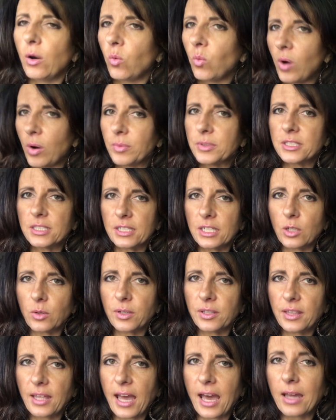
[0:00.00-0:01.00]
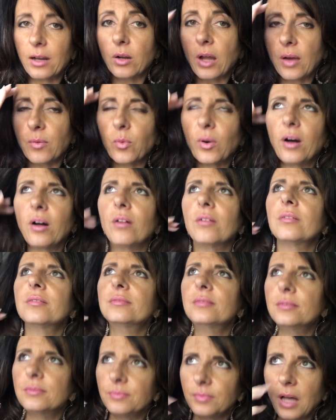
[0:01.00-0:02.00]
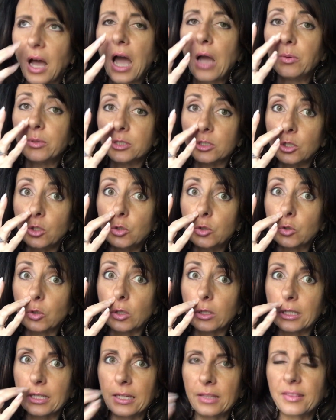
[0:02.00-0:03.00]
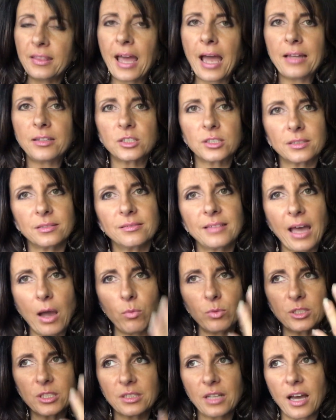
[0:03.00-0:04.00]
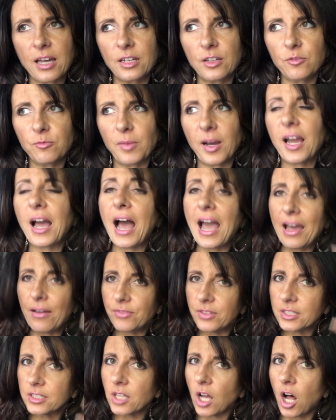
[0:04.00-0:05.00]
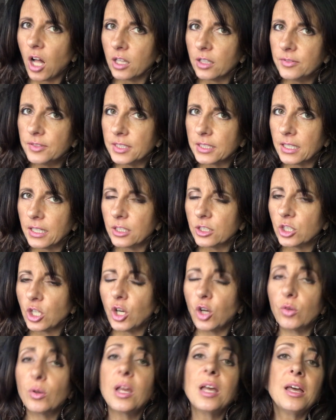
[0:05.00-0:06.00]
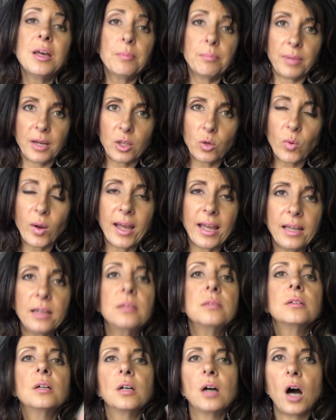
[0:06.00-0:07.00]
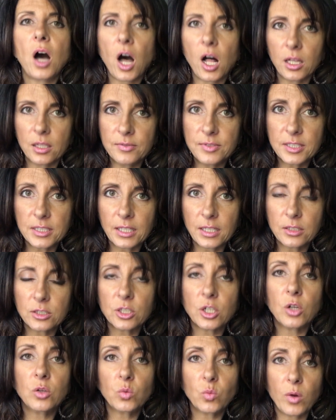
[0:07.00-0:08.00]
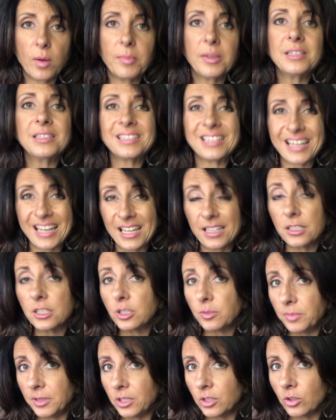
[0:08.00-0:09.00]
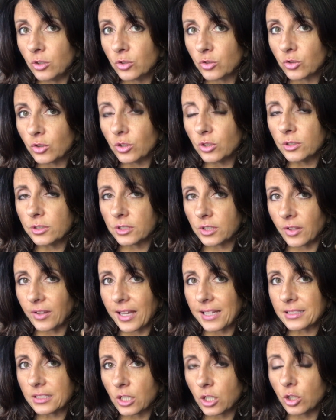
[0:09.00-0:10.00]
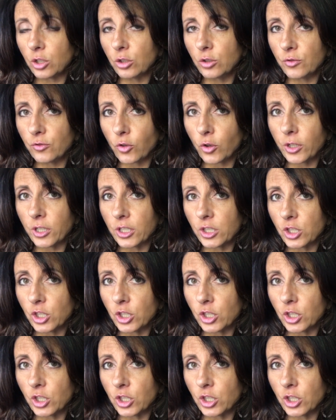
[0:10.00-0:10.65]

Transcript: What was the deal with that? Well, I was neutral. That was kind of I have this olive skin tone. By the way, olive skin tone women tend to be neutral, so that's a clue for you